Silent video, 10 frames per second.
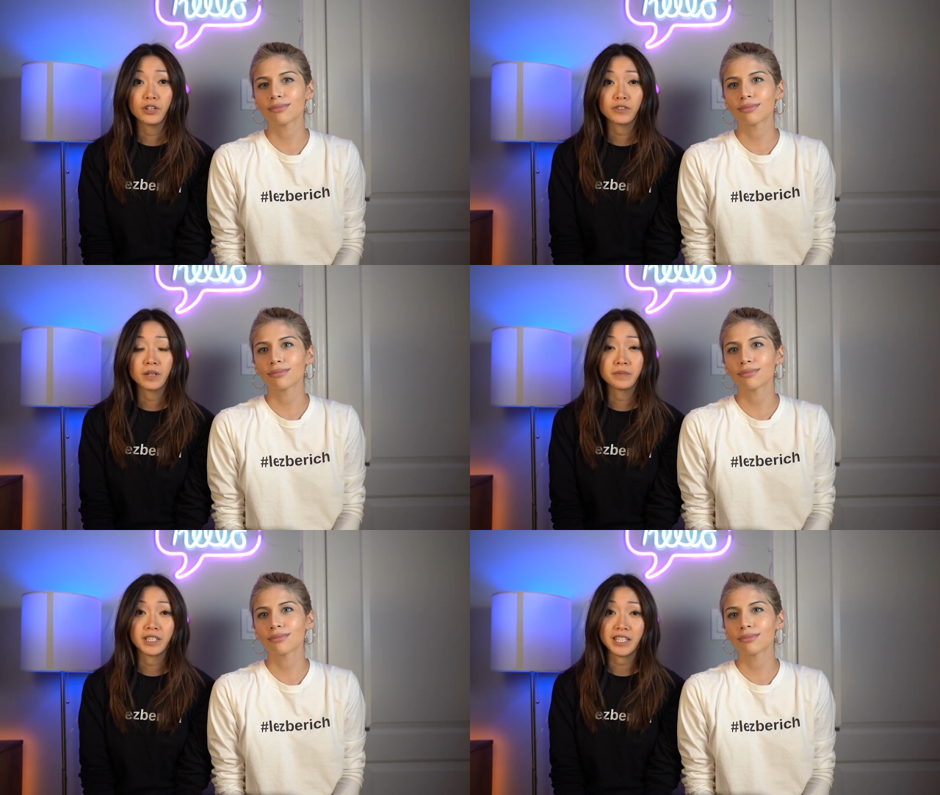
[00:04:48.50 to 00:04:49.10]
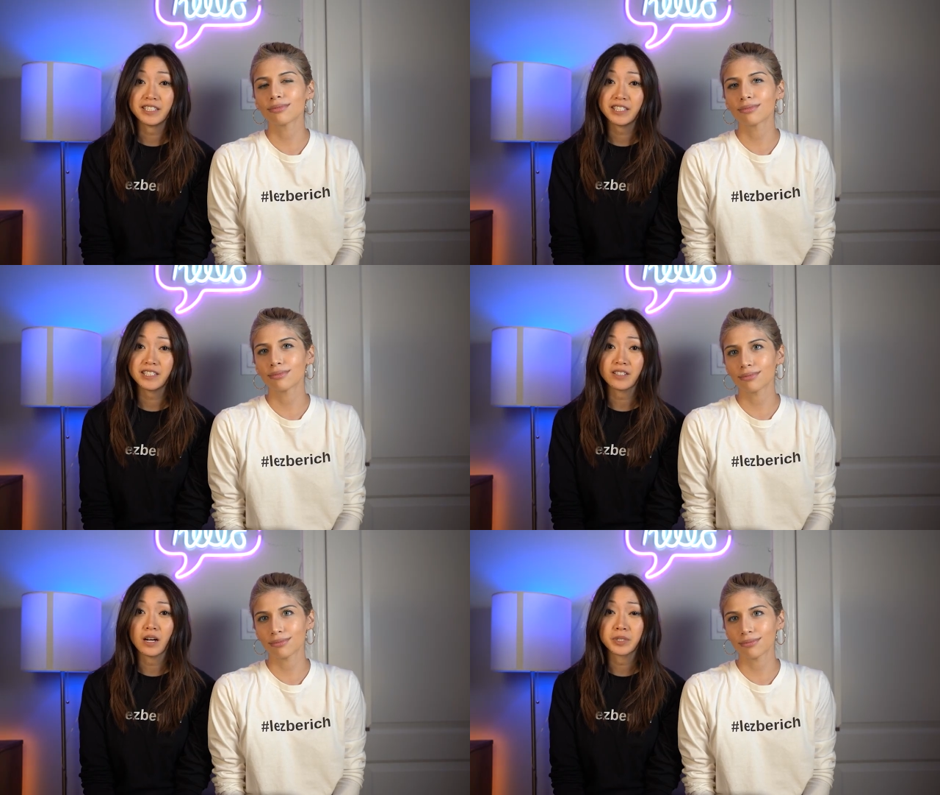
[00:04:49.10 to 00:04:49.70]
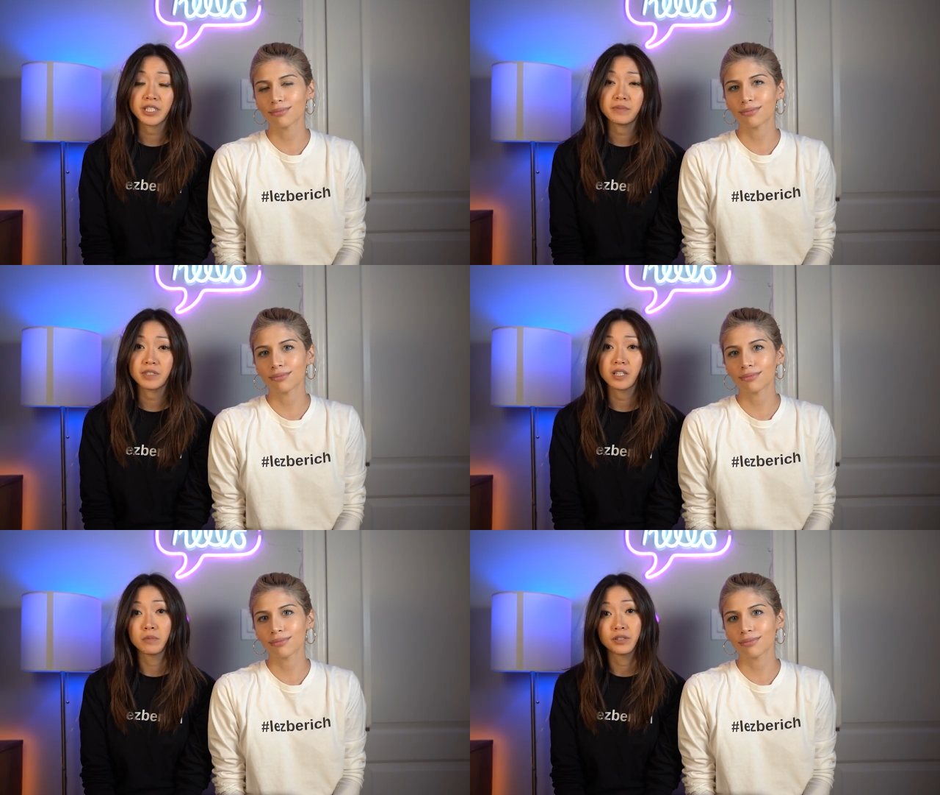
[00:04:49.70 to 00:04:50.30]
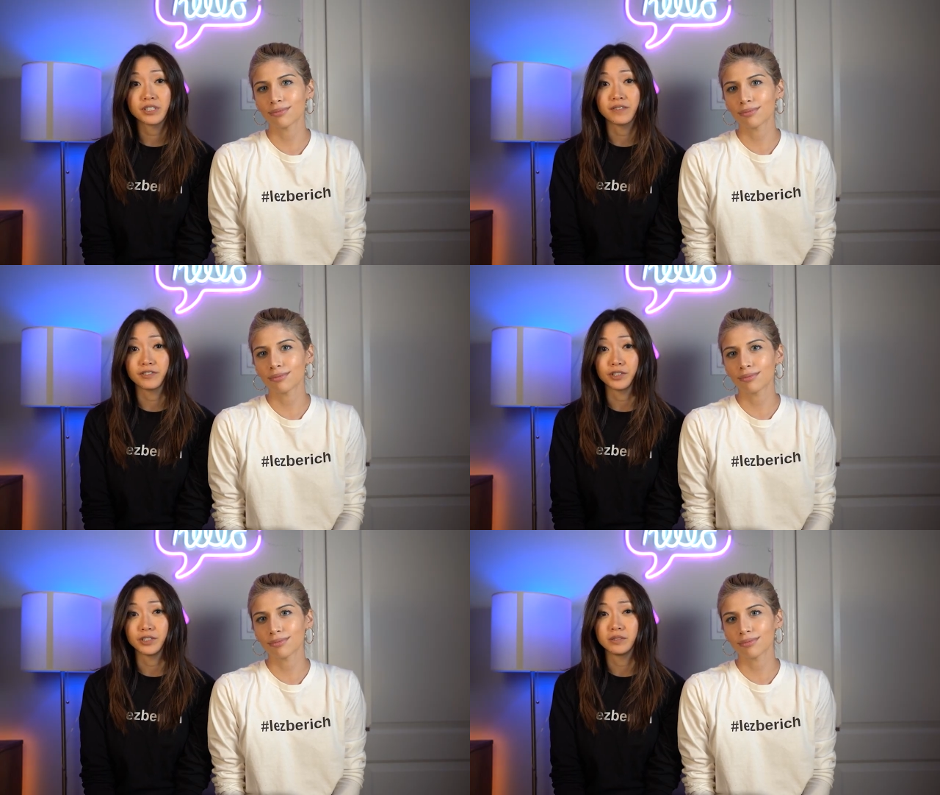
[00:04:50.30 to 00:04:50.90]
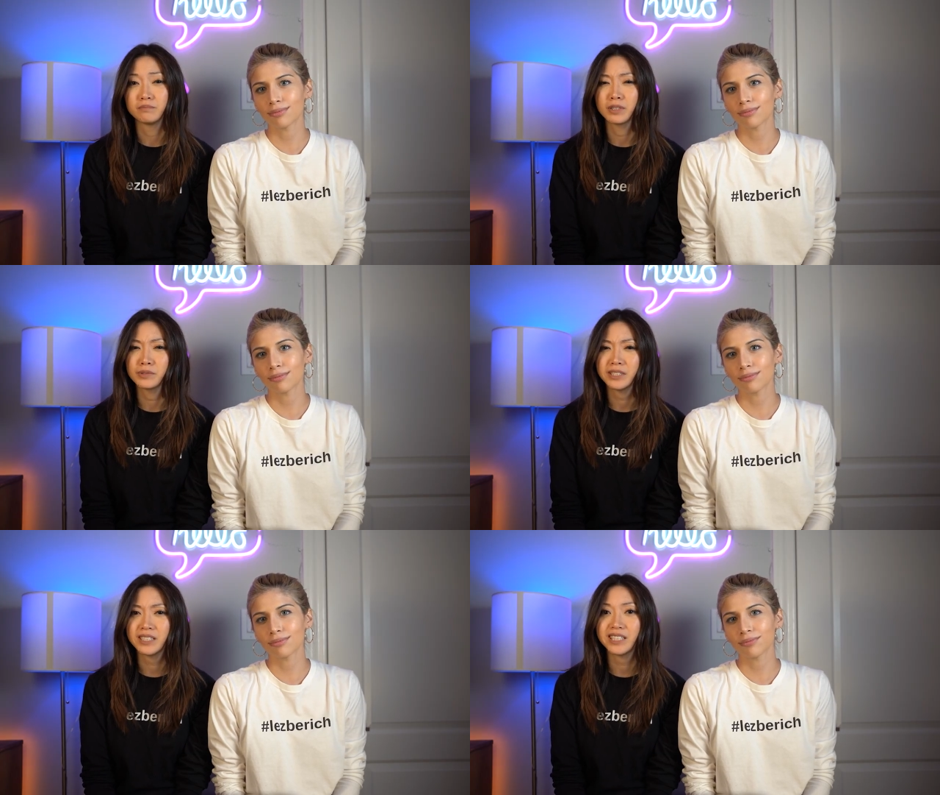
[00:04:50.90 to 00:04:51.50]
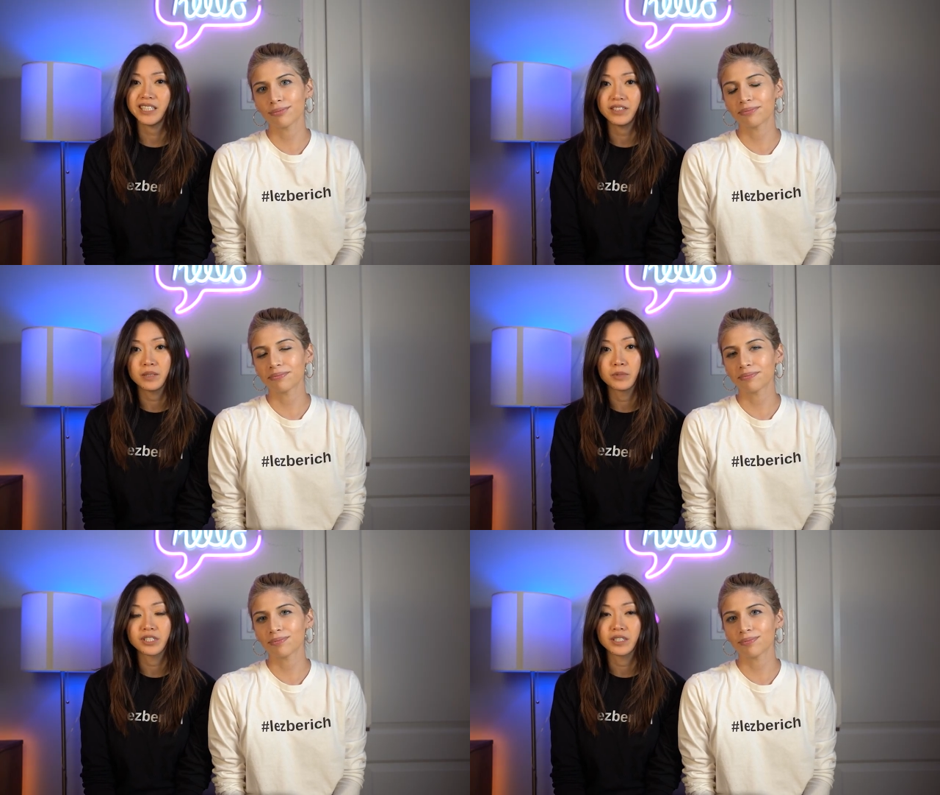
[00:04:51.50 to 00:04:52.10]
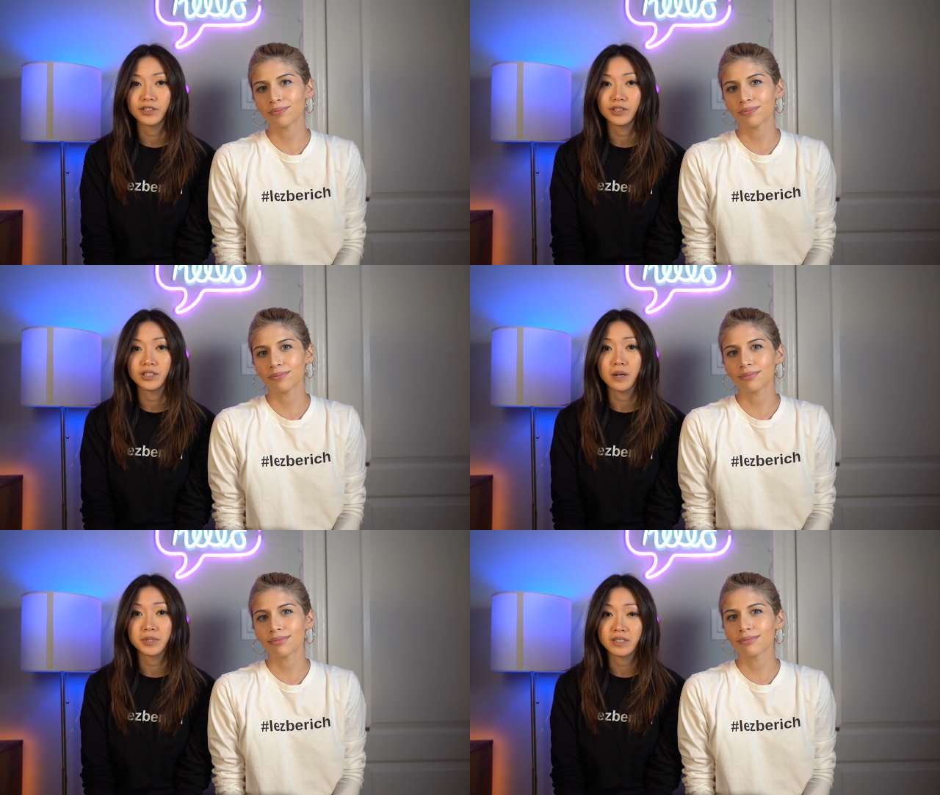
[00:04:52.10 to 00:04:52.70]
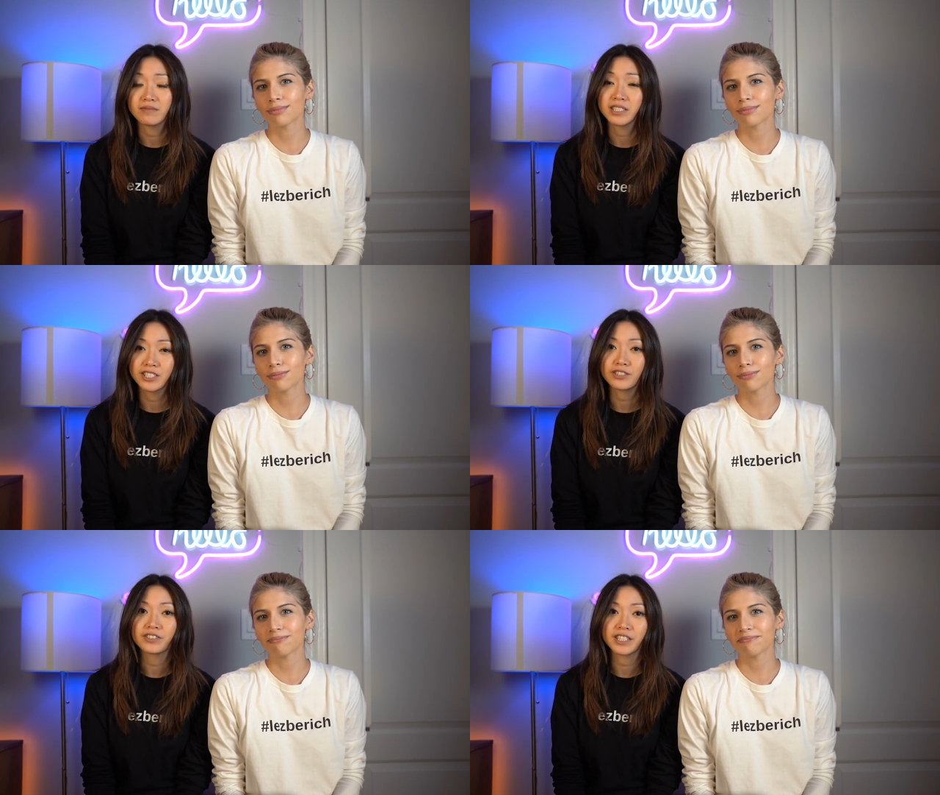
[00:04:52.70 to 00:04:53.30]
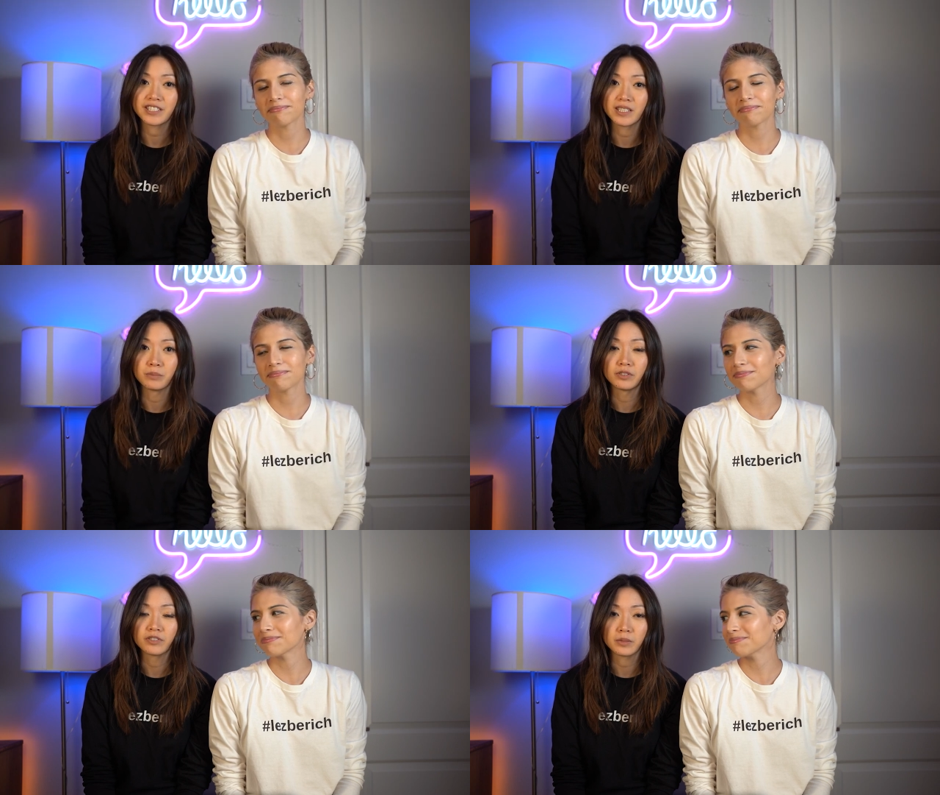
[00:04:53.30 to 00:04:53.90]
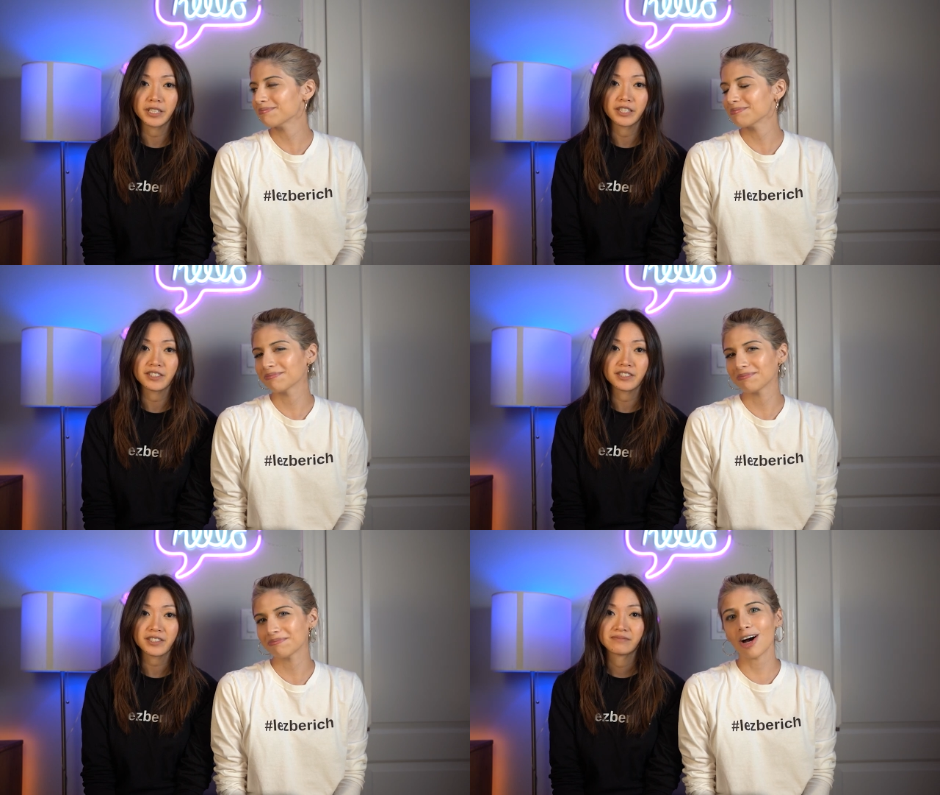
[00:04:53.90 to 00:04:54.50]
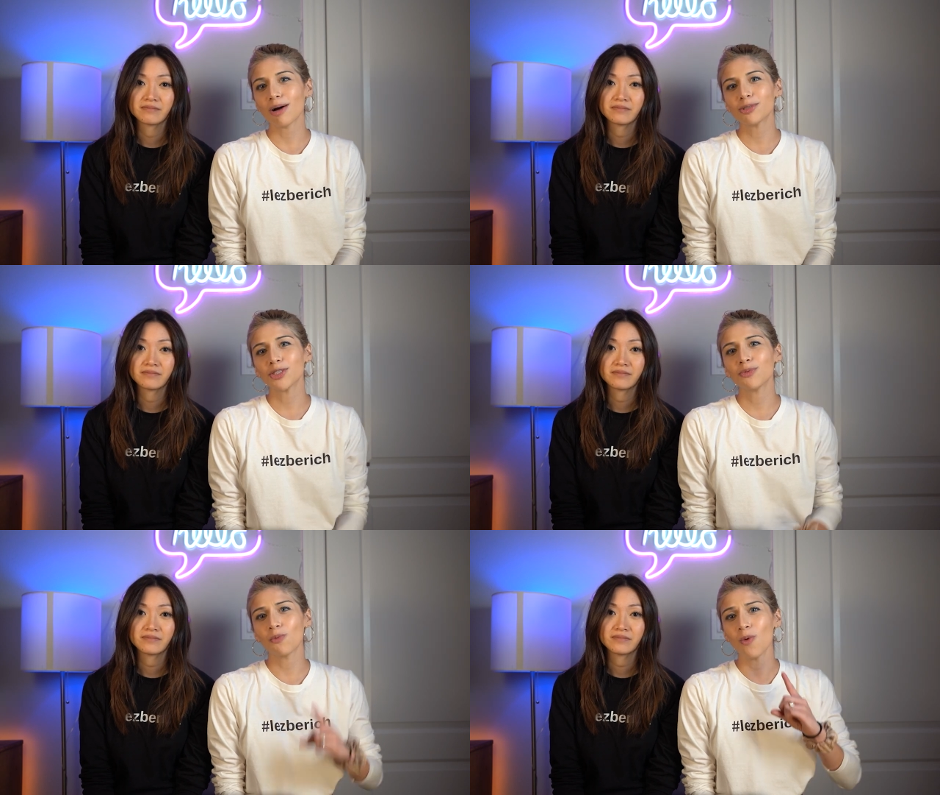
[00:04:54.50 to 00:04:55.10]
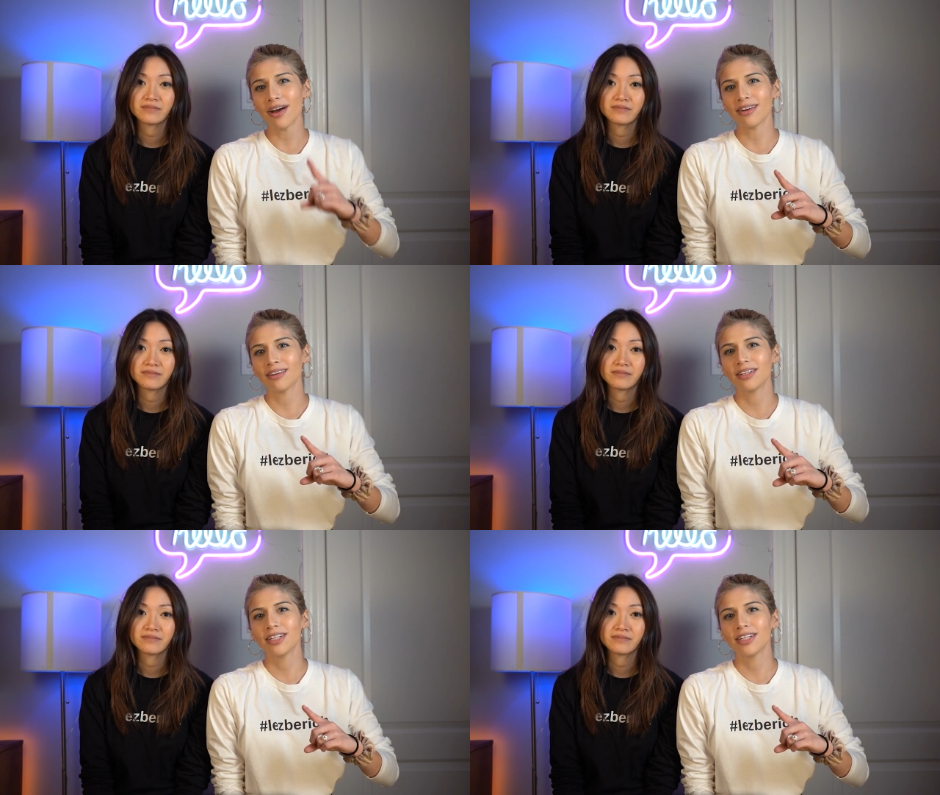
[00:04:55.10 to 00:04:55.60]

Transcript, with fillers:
Speaker 1: go from the easiest option to the most difficult, but really even the most difficult option is still very simple for beginners. Option 1,